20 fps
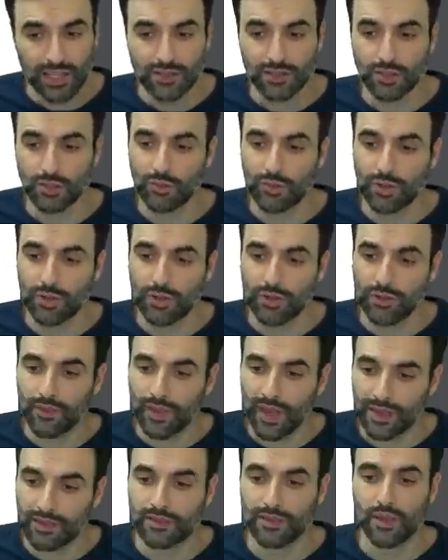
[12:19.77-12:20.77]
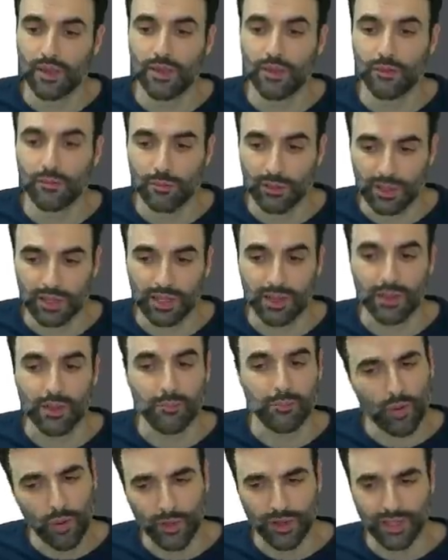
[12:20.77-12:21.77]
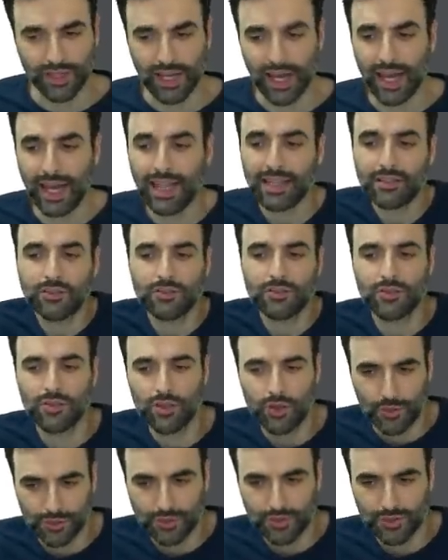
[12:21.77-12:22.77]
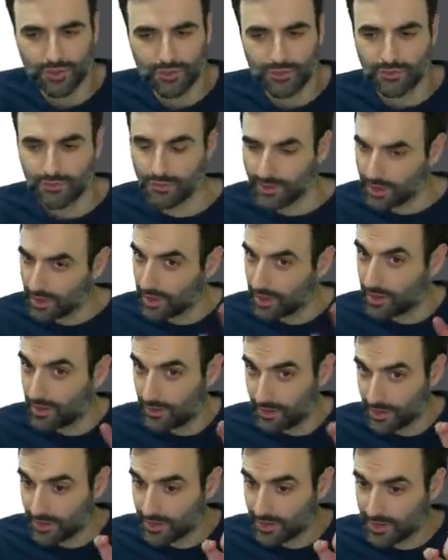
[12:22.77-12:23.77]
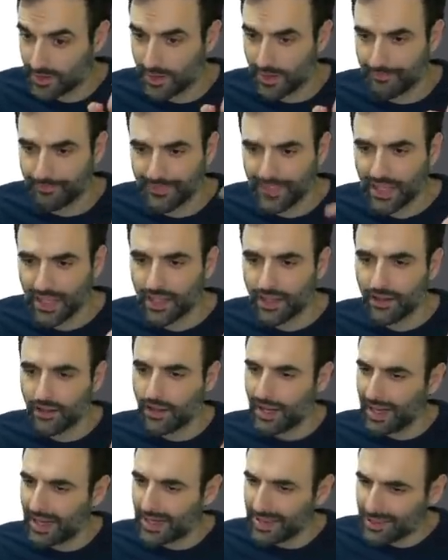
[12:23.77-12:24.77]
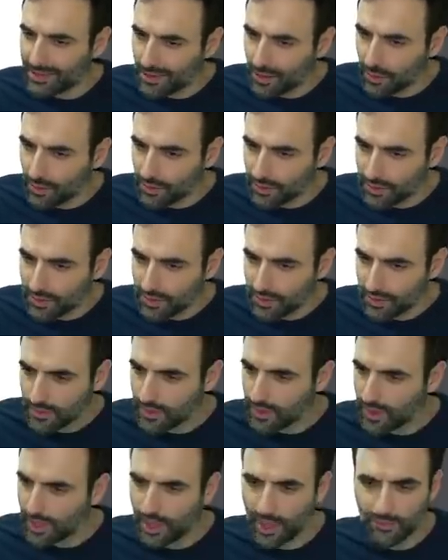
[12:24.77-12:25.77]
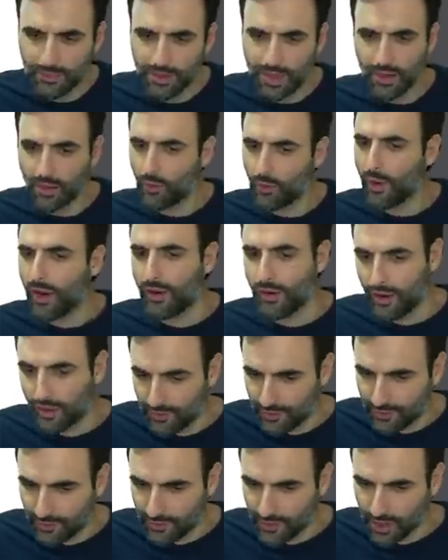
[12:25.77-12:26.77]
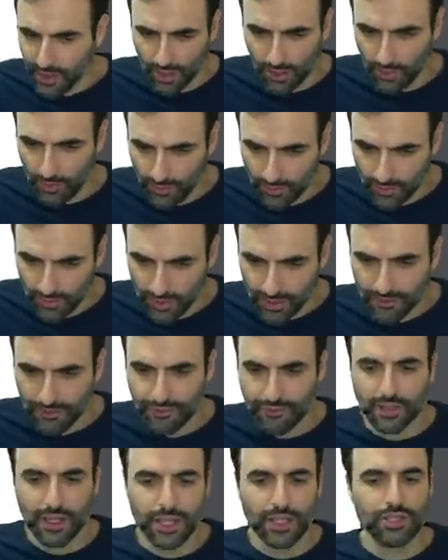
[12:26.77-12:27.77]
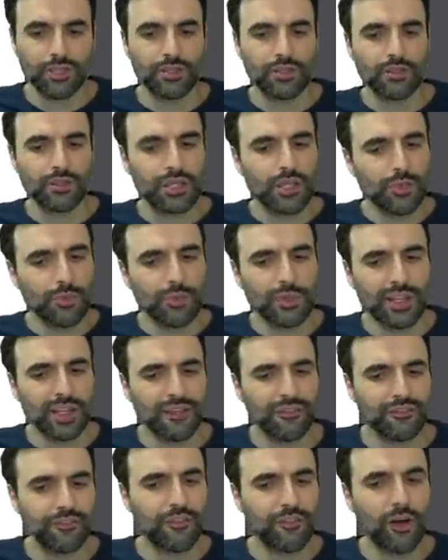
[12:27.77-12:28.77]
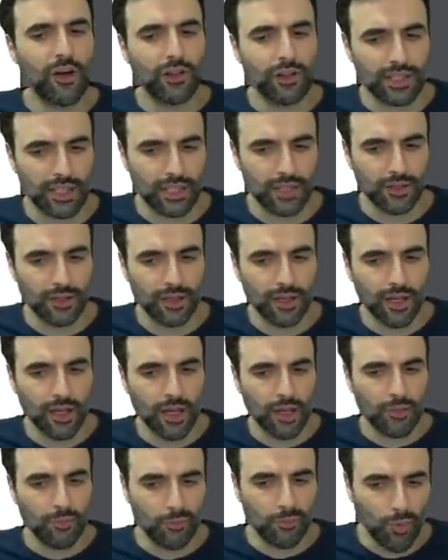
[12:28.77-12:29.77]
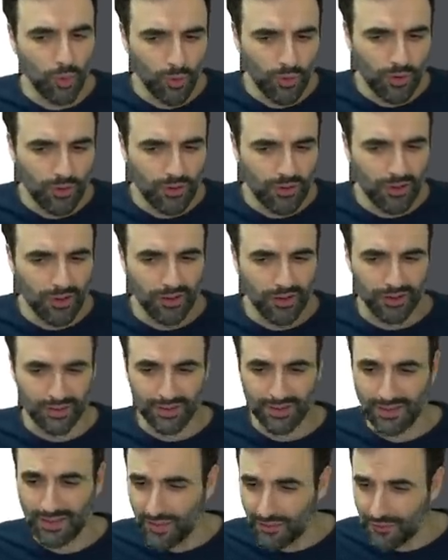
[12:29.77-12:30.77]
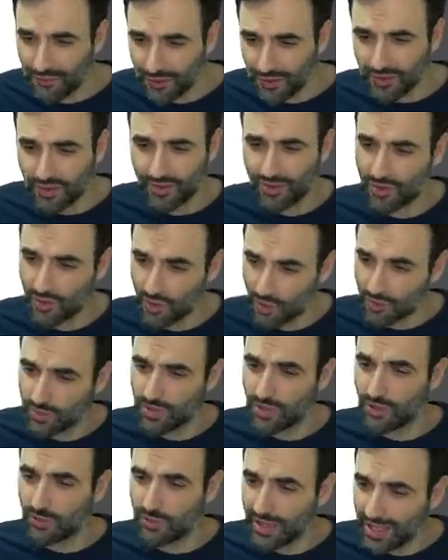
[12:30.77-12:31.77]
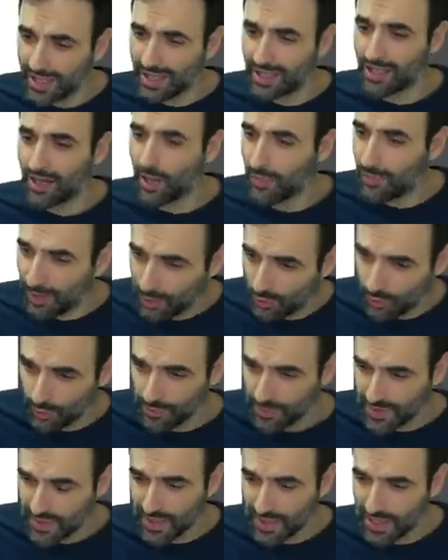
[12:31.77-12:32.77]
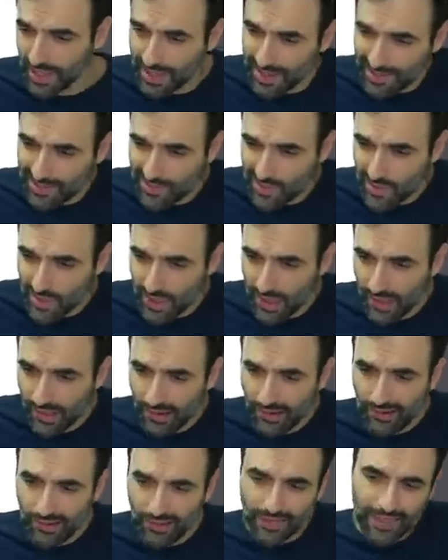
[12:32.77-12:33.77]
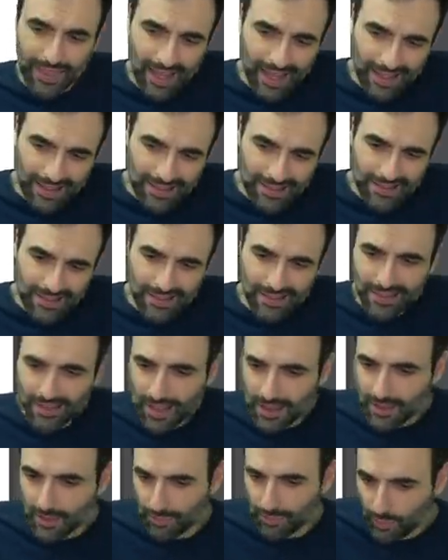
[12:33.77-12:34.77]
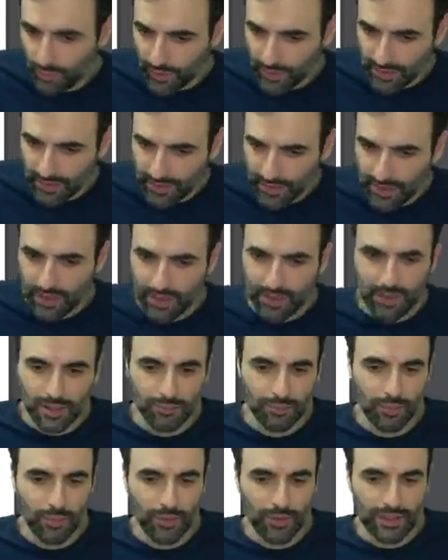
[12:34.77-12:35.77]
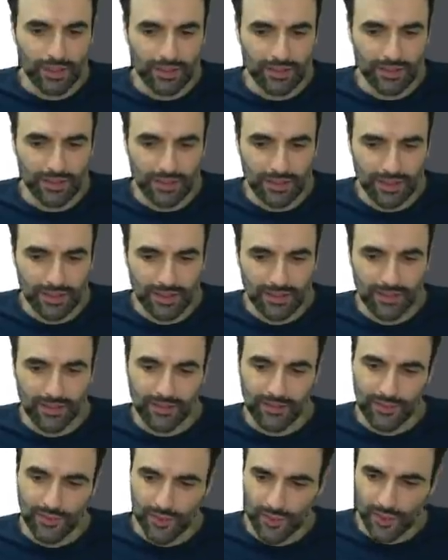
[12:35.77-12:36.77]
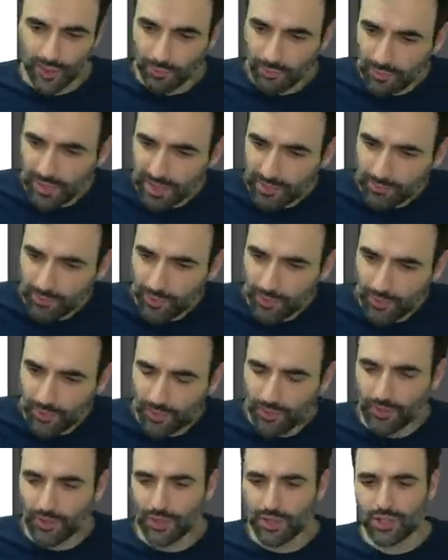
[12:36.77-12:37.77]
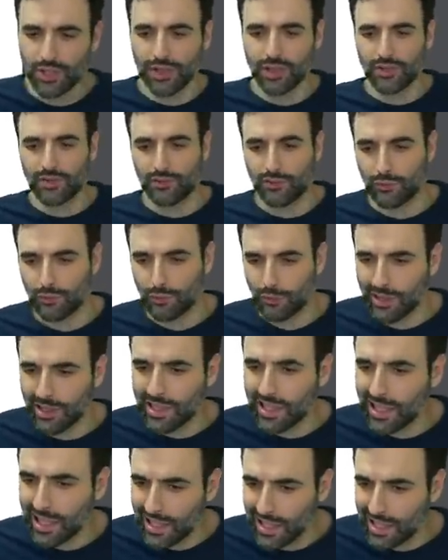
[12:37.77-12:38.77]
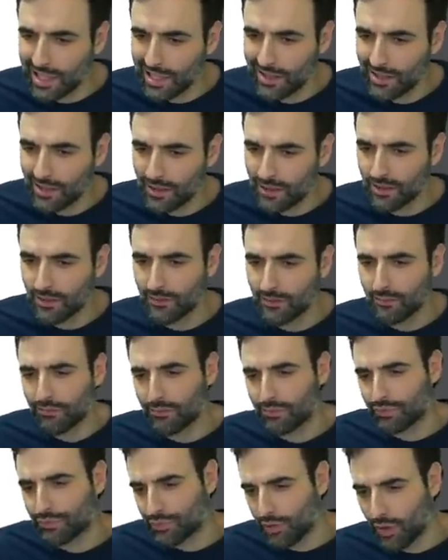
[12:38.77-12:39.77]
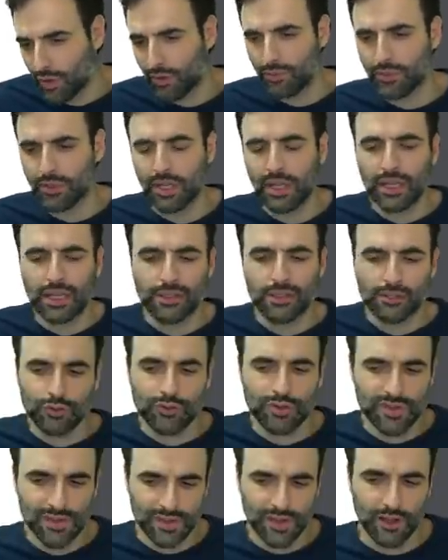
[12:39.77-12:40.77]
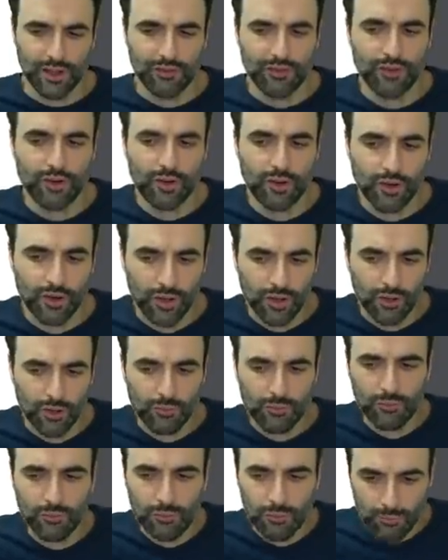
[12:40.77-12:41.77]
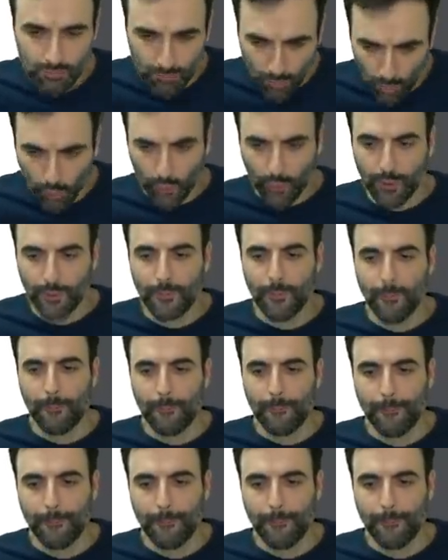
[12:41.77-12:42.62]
So that's really the point. I don't, look at, this is it. I don't, I'm not aware of, you know, inflation literally falling more on different socioeconomic groups. That's not the point. The point is some people are just really prone to suffer more.